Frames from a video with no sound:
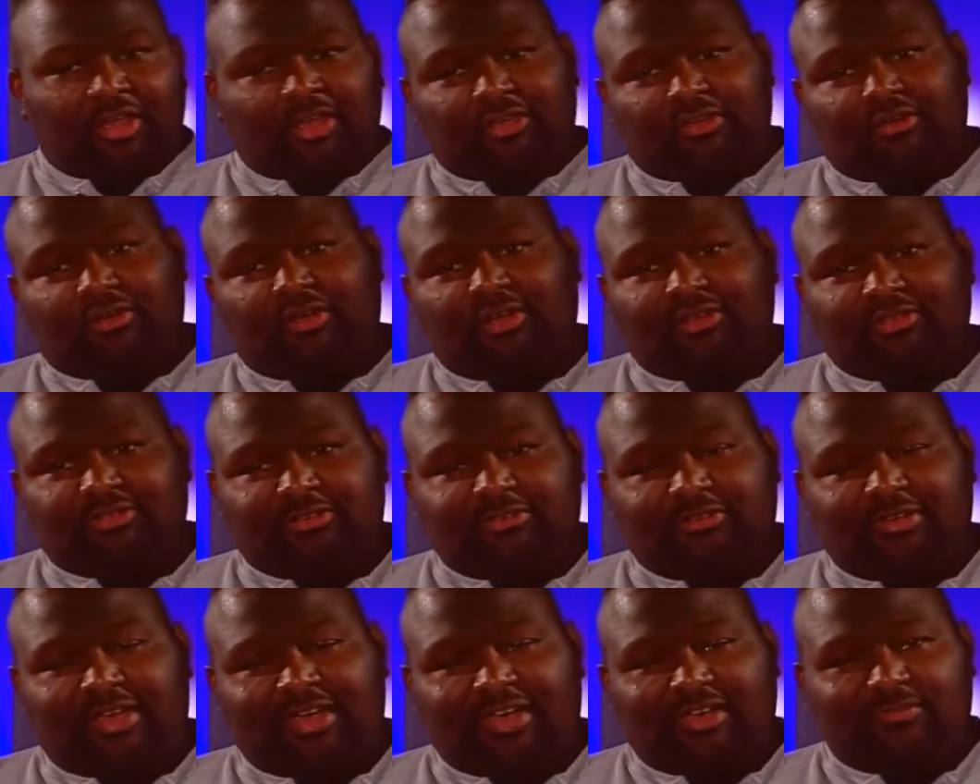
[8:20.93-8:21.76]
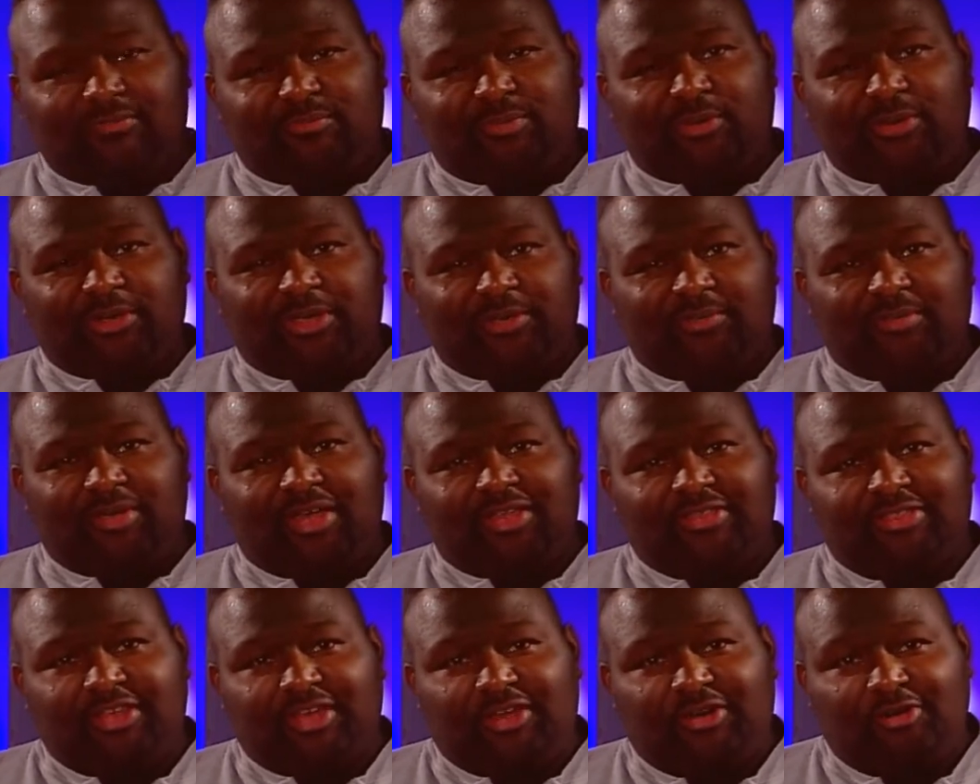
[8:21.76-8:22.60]
you also have
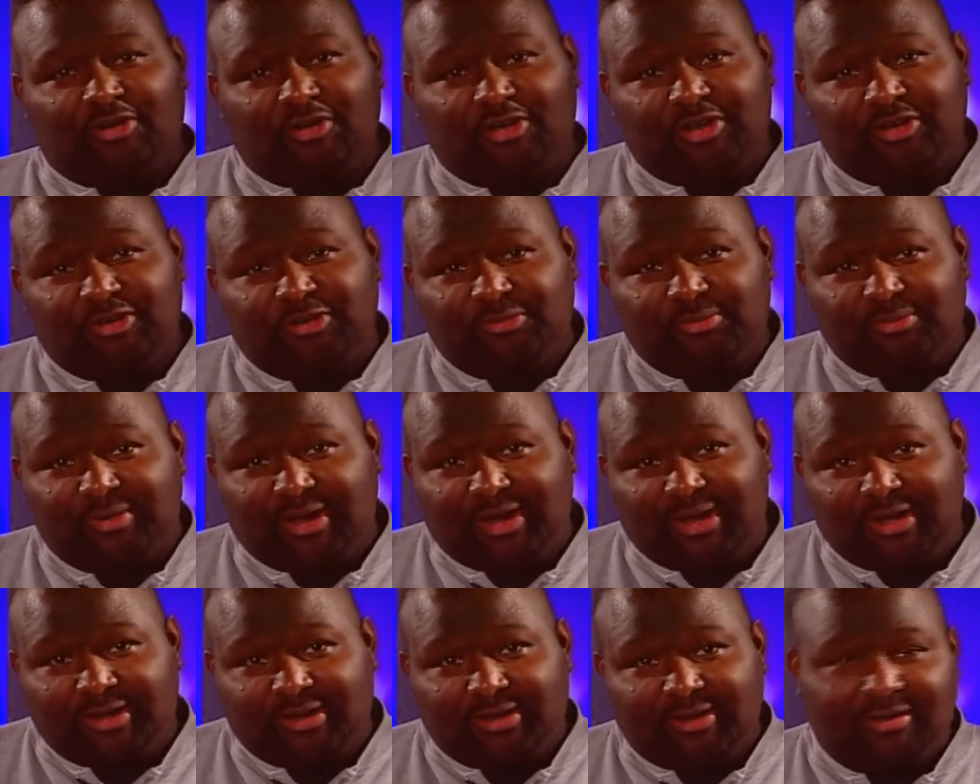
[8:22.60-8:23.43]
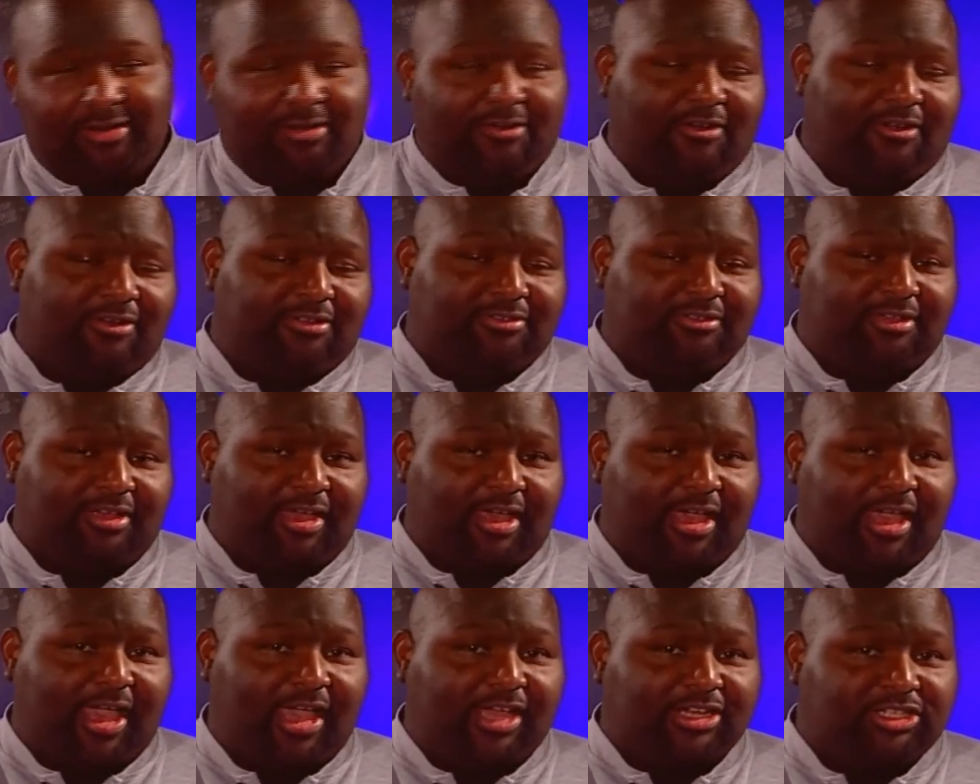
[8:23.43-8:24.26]
Pokemon that are underrated and
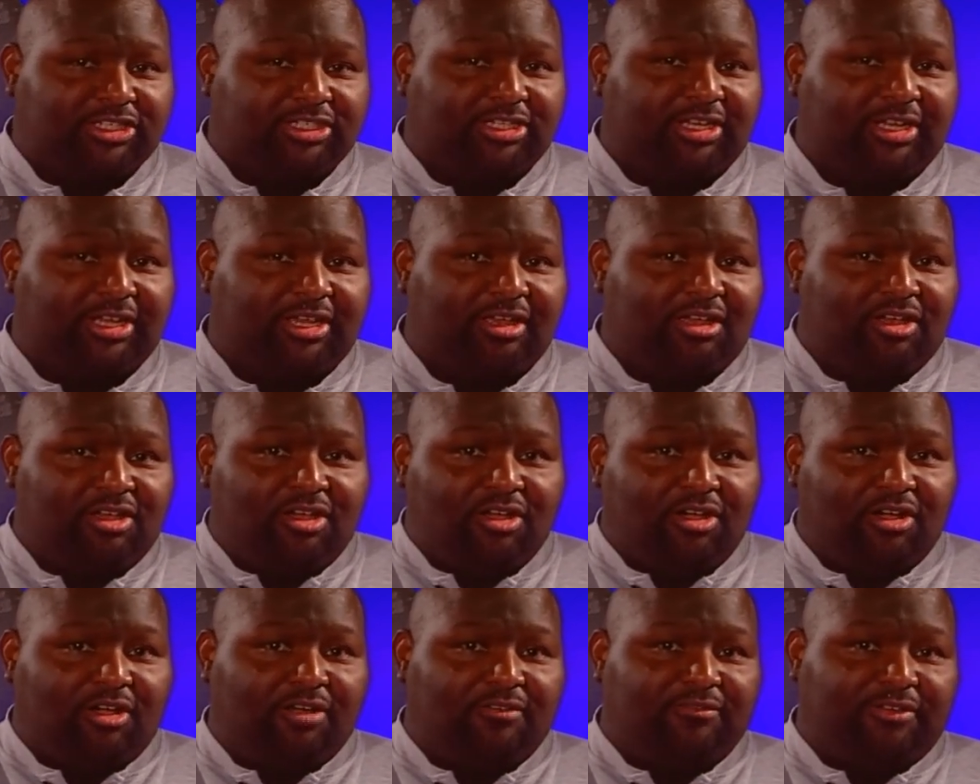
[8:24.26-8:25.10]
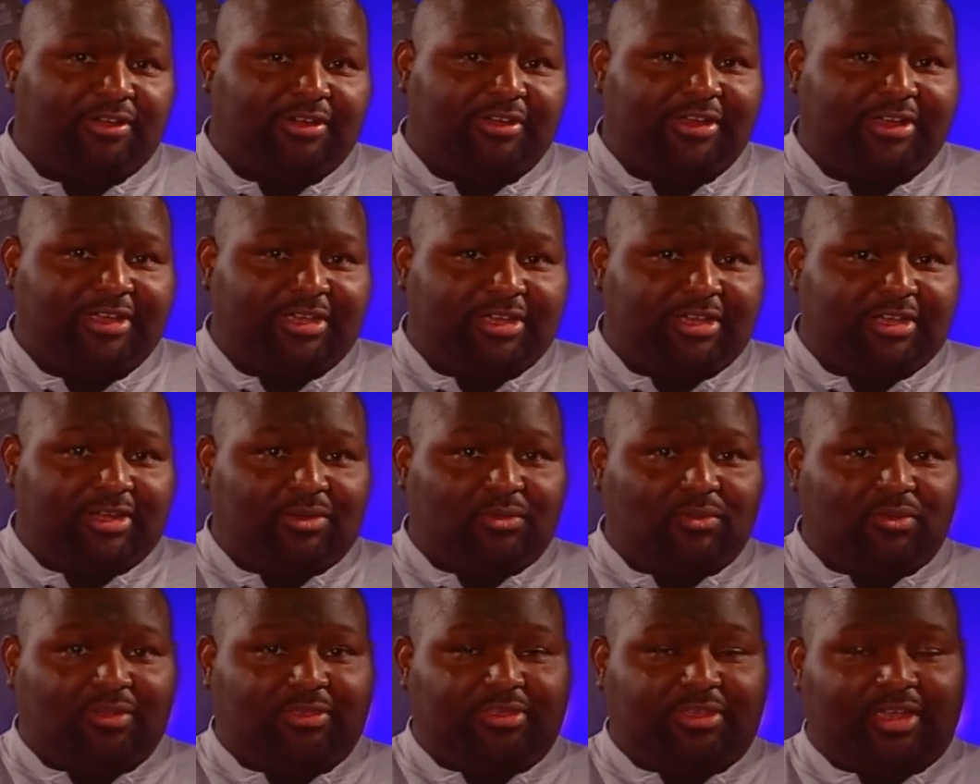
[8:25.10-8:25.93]
actually are very good at
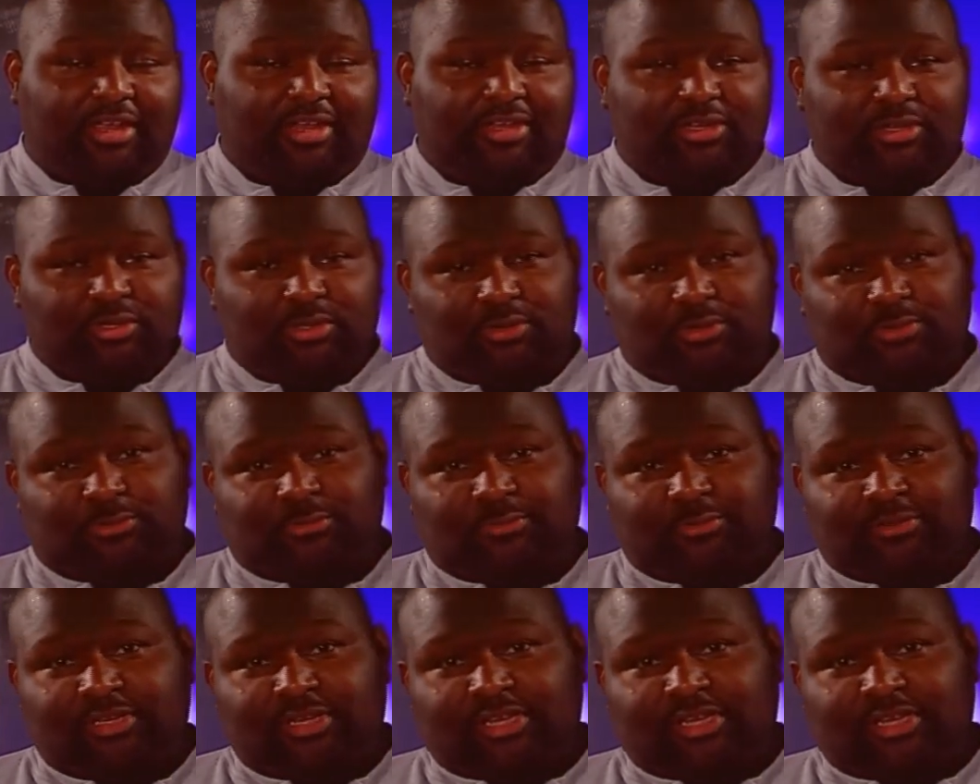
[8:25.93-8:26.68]
what they do.